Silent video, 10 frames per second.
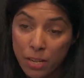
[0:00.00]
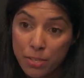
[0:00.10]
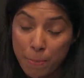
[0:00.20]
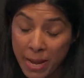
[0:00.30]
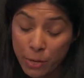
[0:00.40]

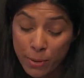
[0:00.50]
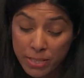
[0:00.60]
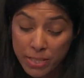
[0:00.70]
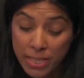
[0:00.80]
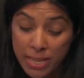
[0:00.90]
So my
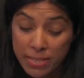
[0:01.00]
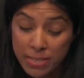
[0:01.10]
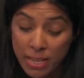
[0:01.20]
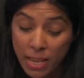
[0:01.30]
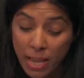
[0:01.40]
question
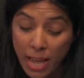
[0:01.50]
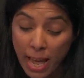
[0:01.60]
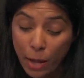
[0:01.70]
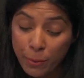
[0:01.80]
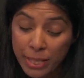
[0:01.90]
is,
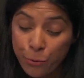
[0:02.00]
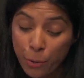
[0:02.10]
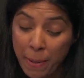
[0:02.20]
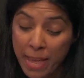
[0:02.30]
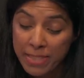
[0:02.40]
how will you
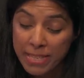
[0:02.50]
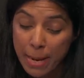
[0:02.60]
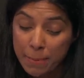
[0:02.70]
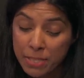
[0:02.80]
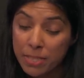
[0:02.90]
repair the
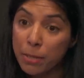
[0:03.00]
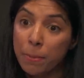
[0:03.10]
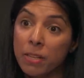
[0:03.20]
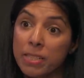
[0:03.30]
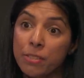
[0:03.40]
damage to the
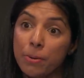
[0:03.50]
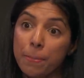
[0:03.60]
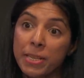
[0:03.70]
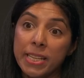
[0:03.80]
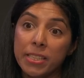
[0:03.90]
party's
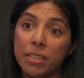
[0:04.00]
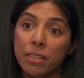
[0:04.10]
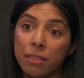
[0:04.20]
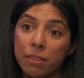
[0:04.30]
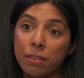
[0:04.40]

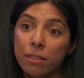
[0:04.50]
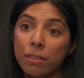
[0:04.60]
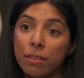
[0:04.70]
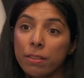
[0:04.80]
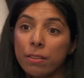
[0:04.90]
reputation?
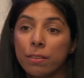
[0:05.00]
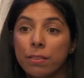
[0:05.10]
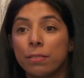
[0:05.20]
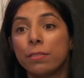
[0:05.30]
Well, the most